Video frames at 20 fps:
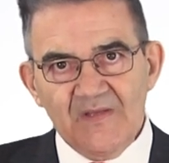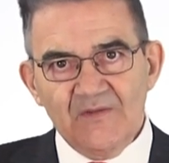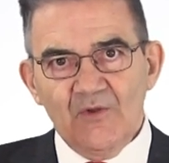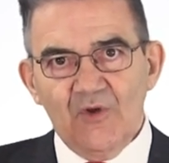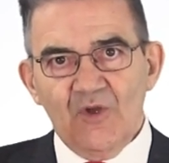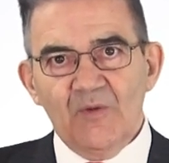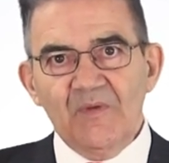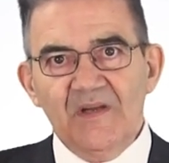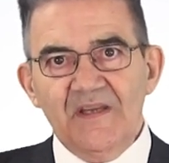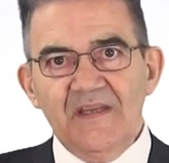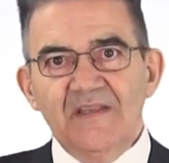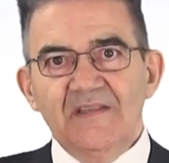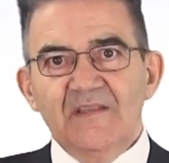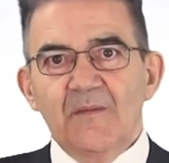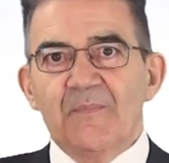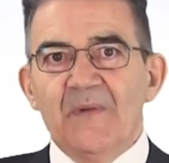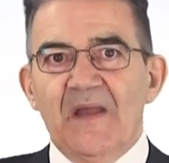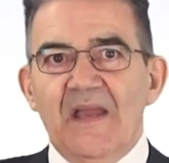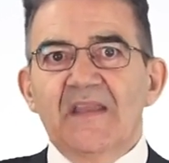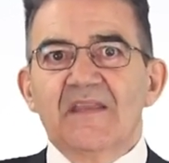Normally,
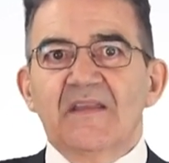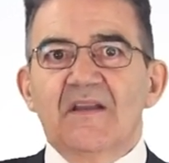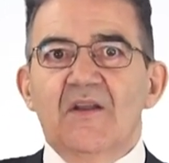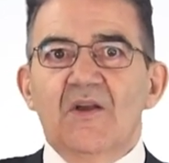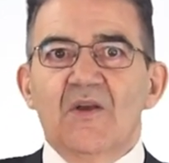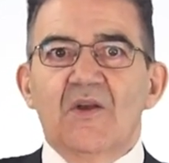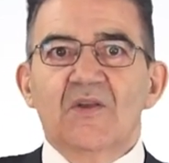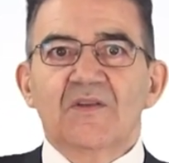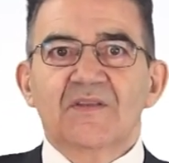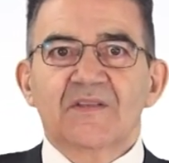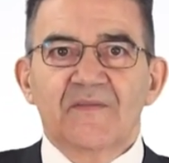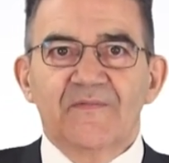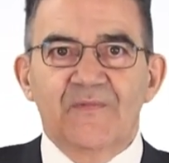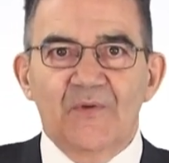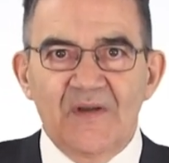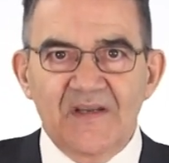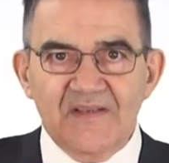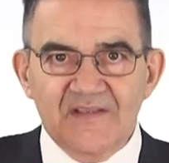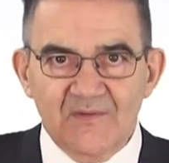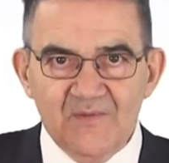the buyer asks
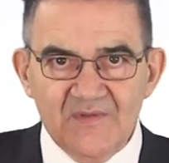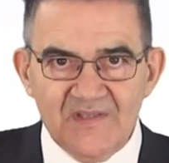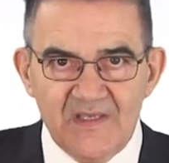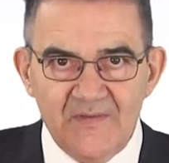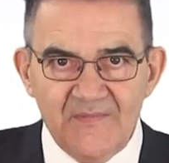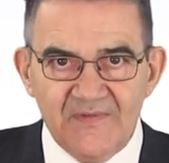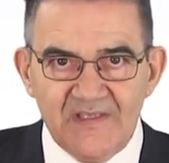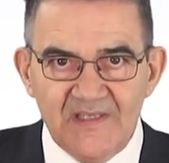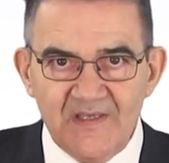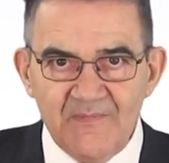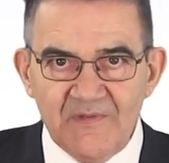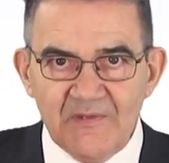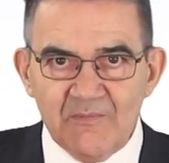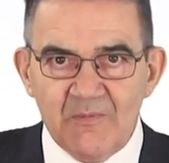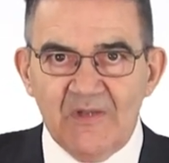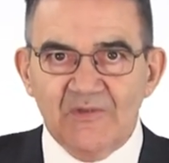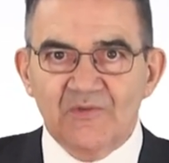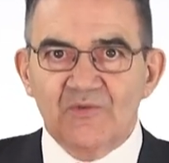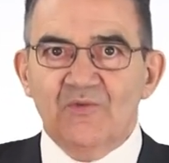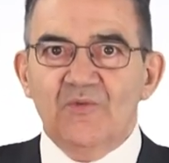for exclusivity with
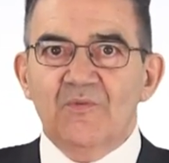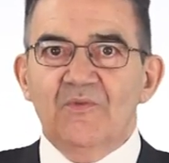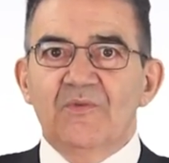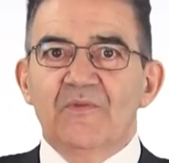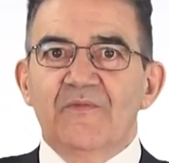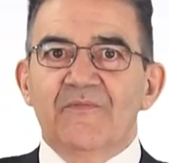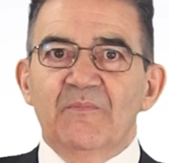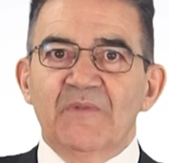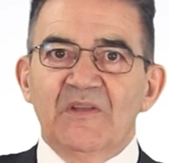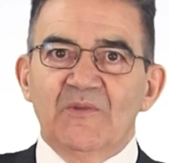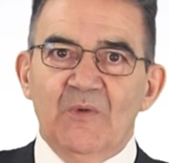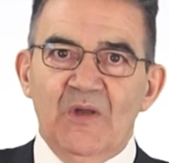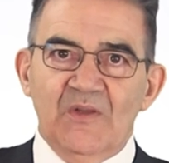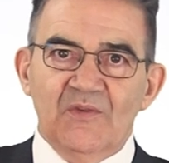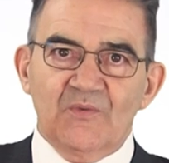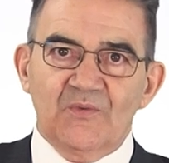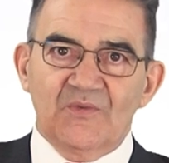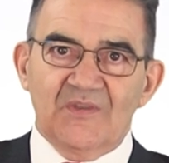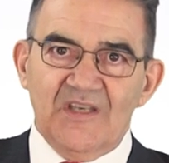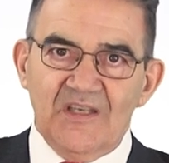one to
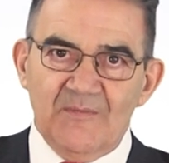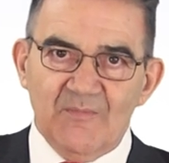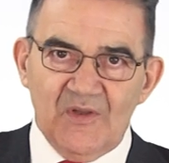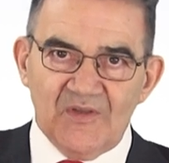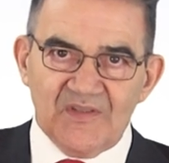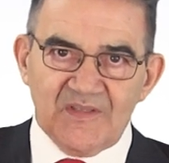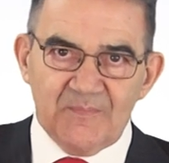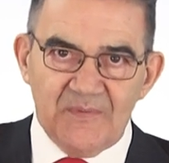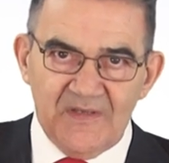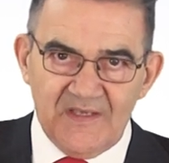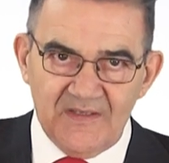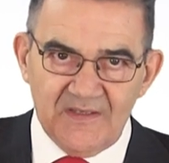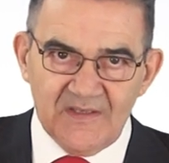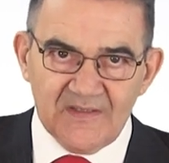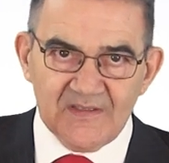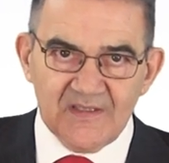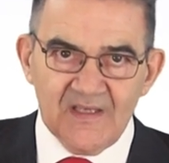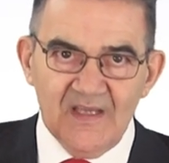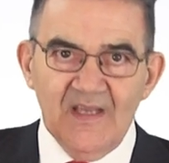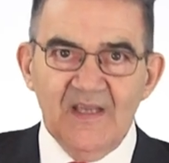three months
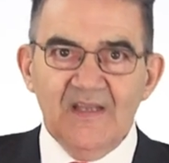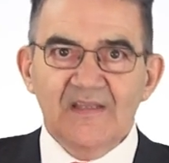period.